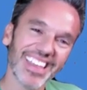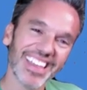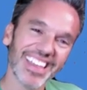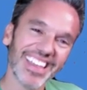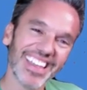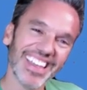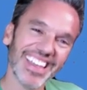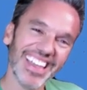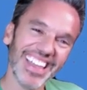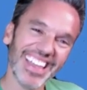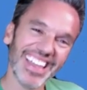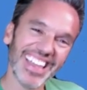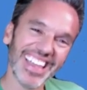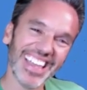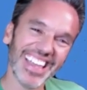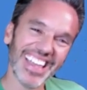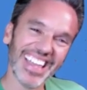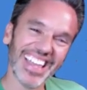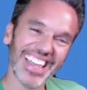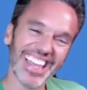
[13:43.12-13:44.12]

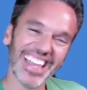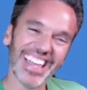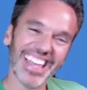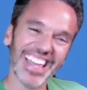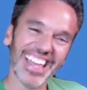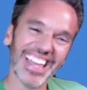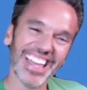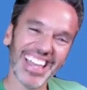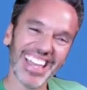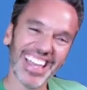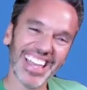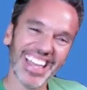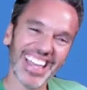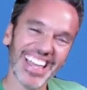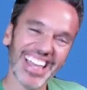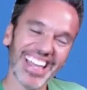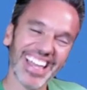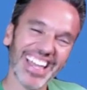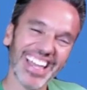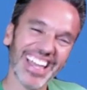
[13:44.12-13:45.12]

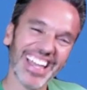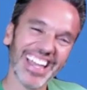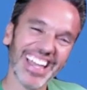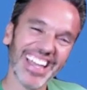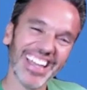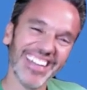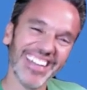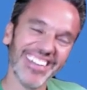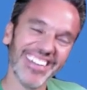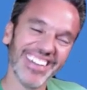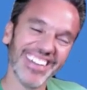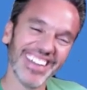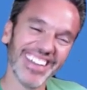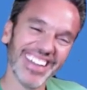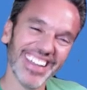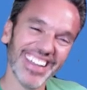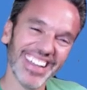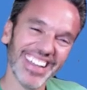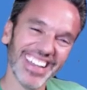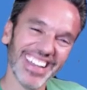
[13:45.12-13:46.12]

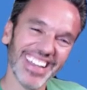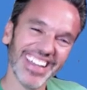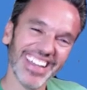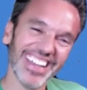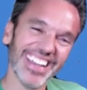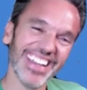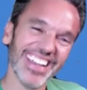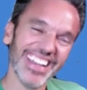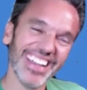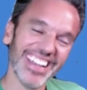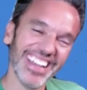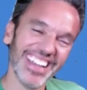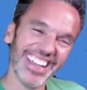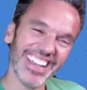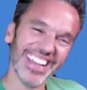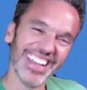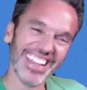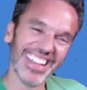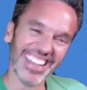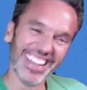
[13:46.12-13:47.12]

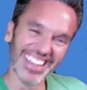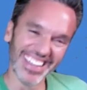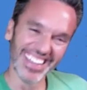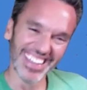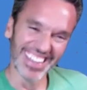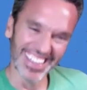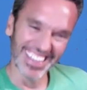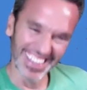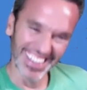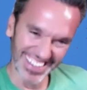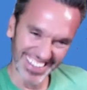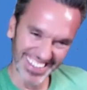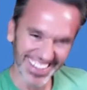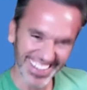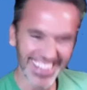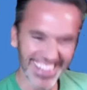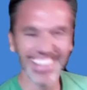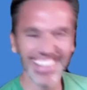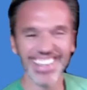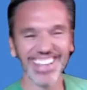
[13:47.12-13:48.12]

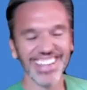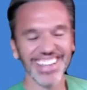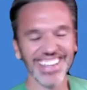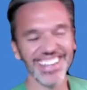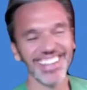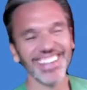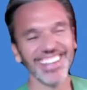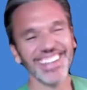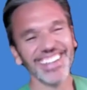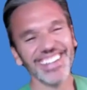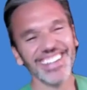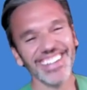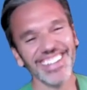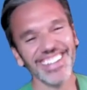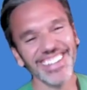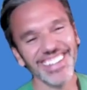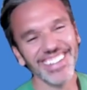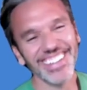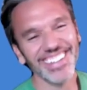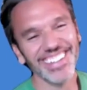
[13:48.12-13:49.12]

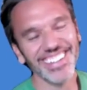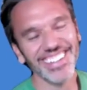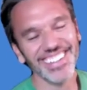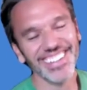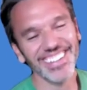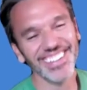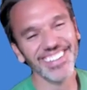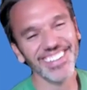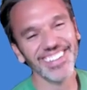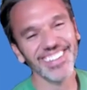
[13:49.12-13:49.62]
(not speaking)